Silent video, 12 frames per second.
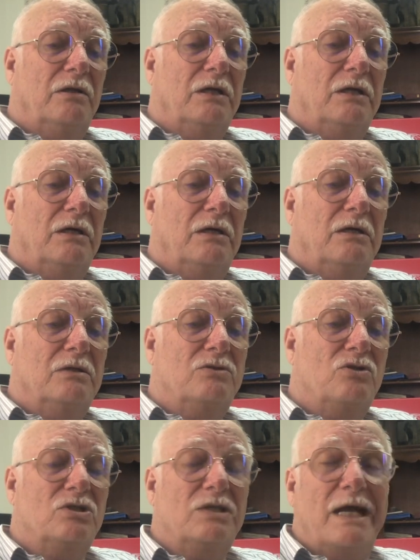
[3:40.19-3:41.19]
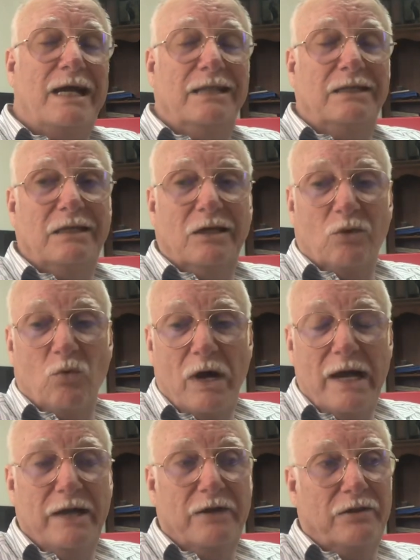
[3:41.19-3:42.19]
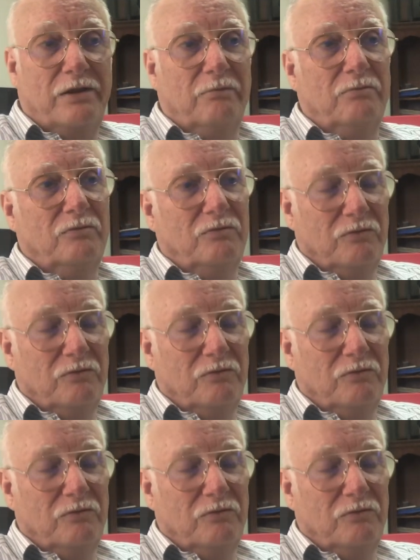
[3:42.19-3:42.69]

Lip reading: the society require them,